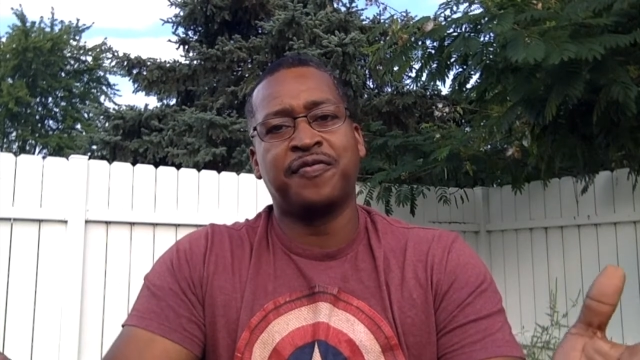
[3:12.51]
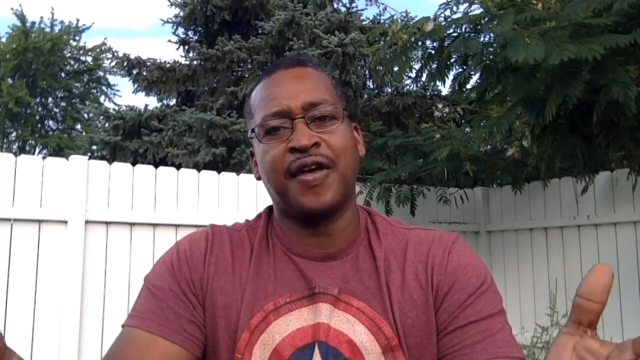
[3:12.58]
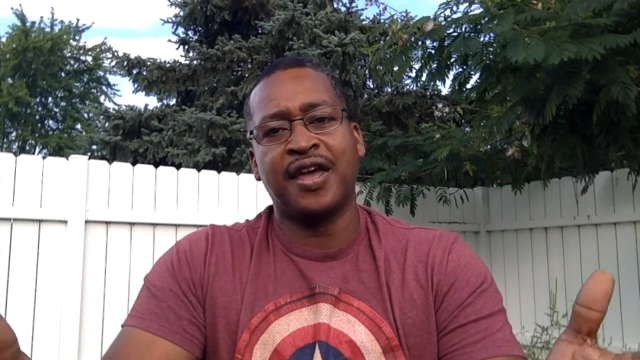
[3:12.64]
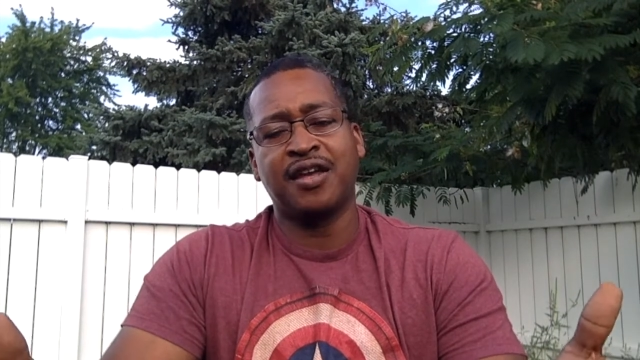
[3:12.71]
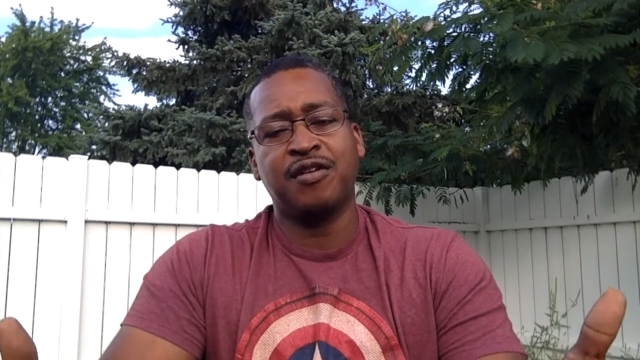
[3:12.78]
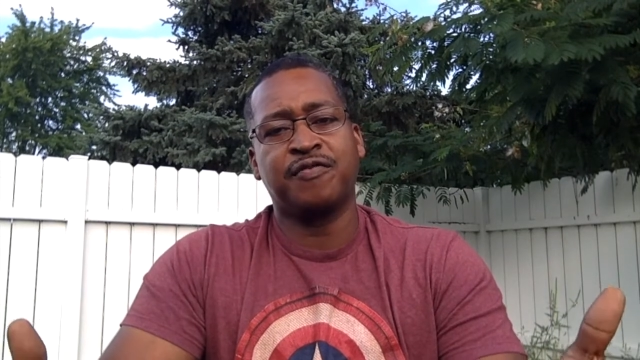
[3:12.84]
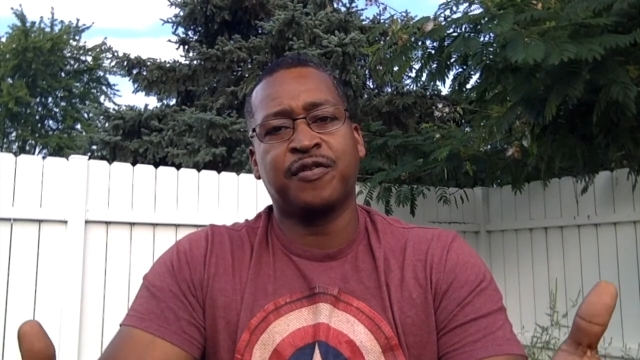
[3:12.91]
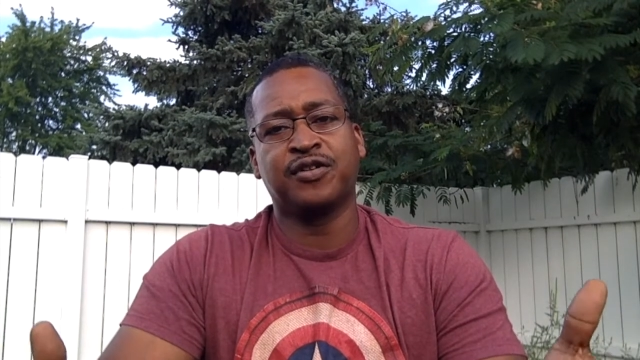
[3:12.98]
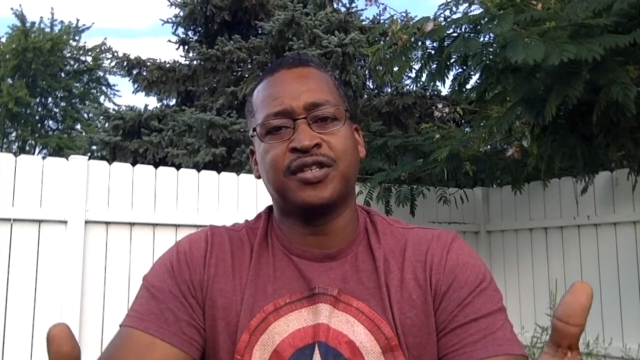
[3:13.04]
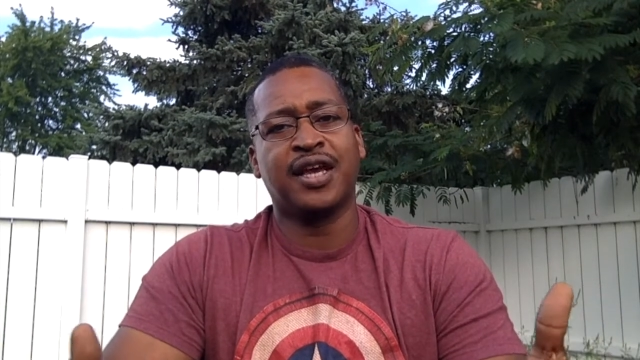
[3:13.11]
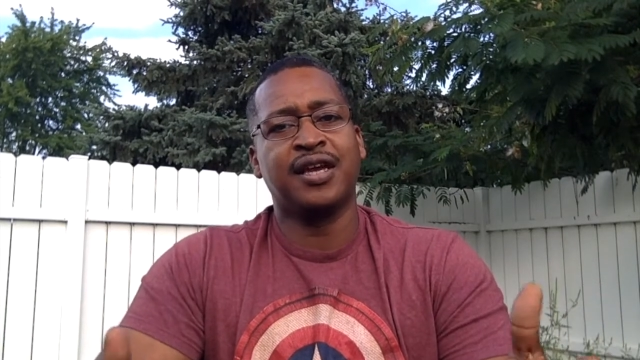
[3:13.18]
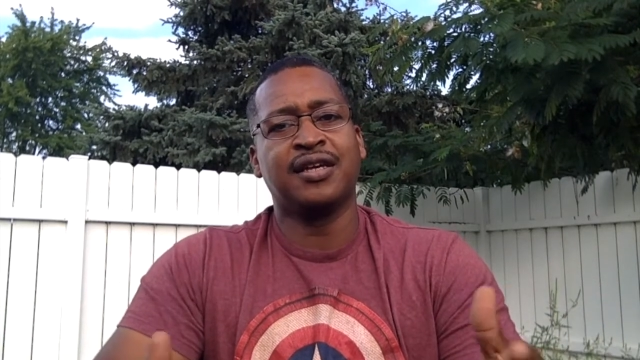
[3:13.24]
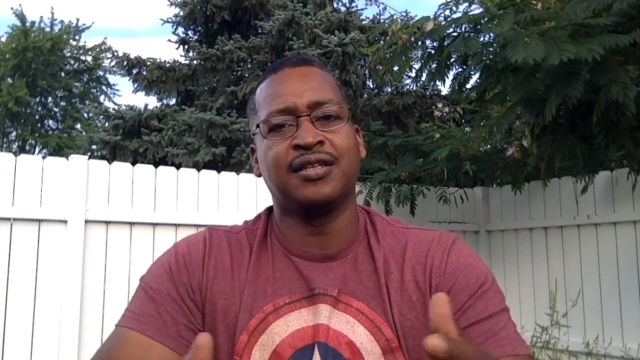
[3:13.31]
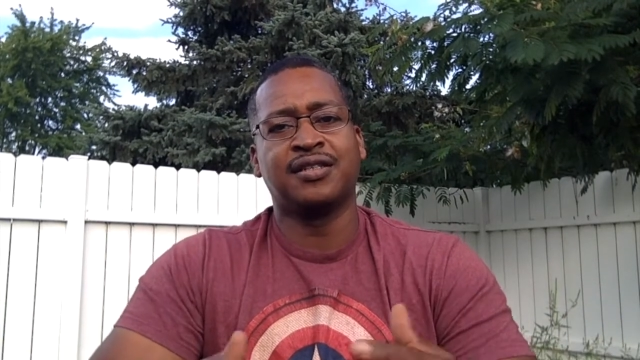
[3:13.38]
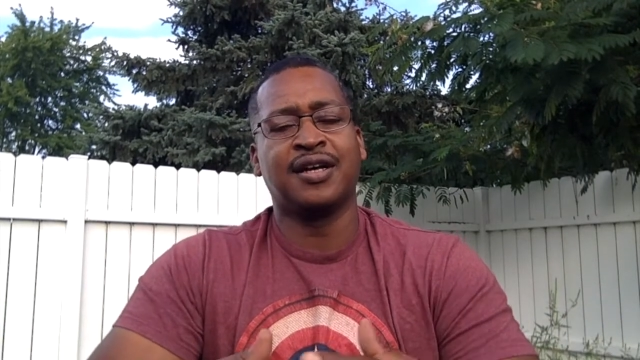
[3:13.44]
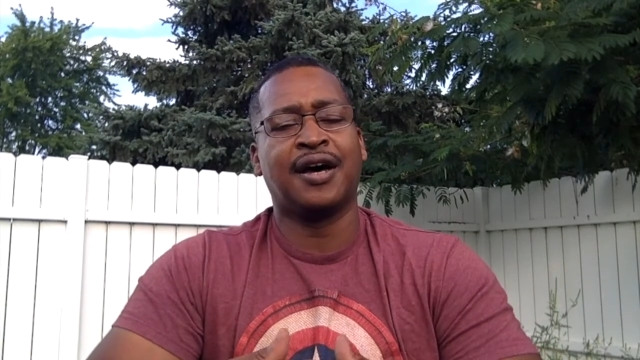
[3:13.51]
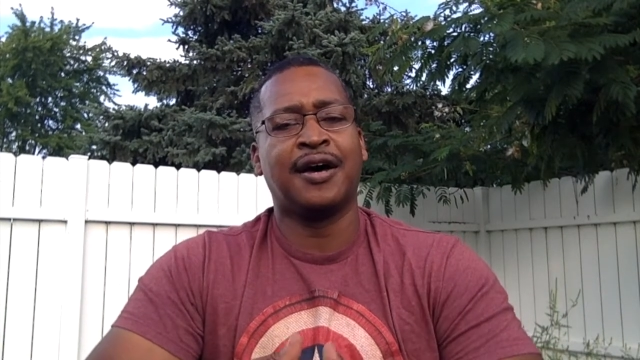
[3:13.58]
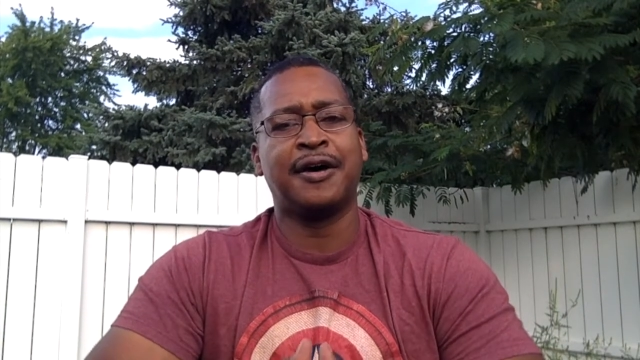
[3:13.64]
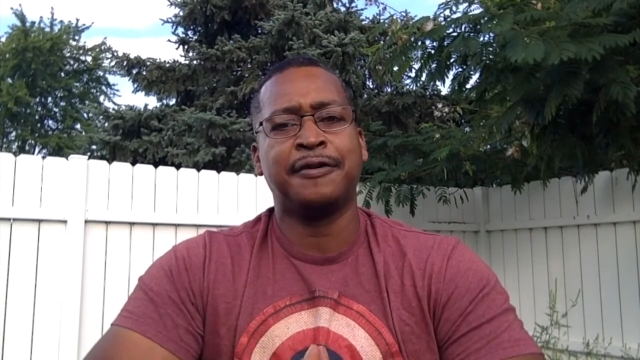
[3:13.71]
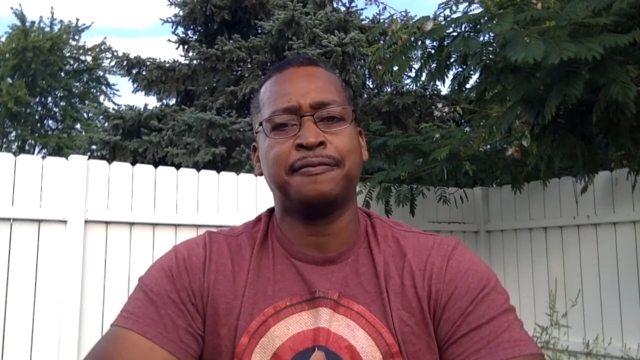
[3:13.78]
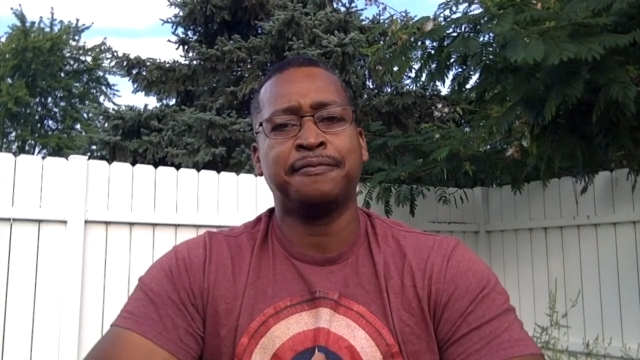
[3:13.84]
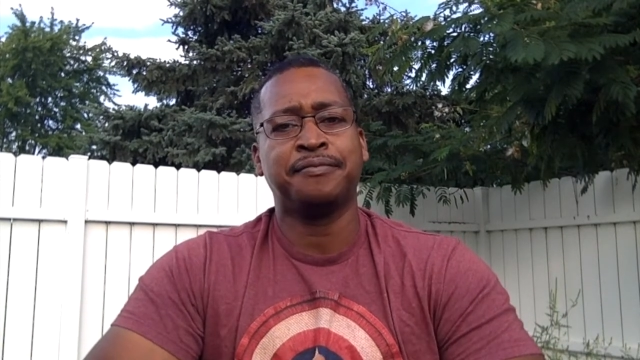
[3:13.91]
Thank you for taking
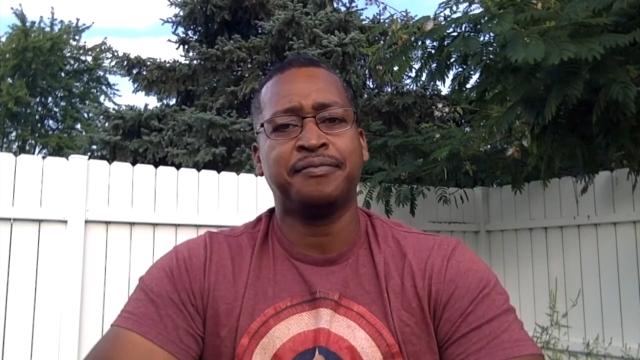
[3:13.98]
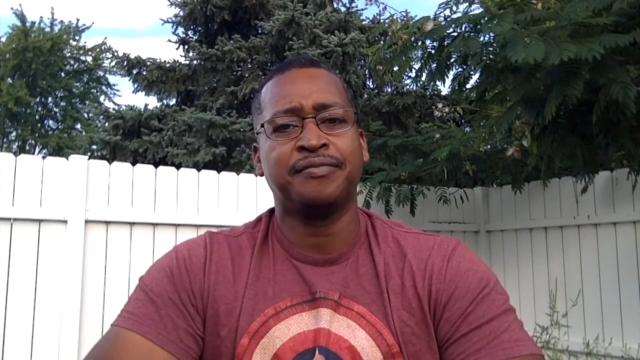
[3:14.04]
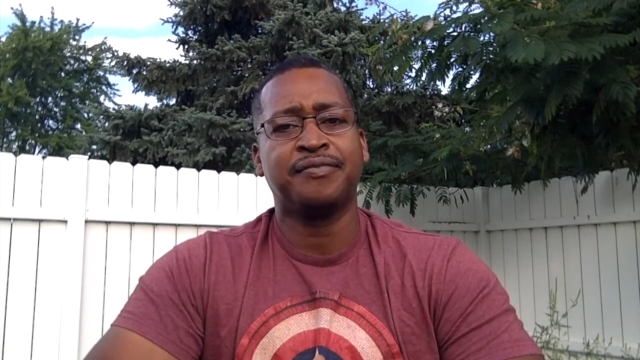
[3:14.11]
time.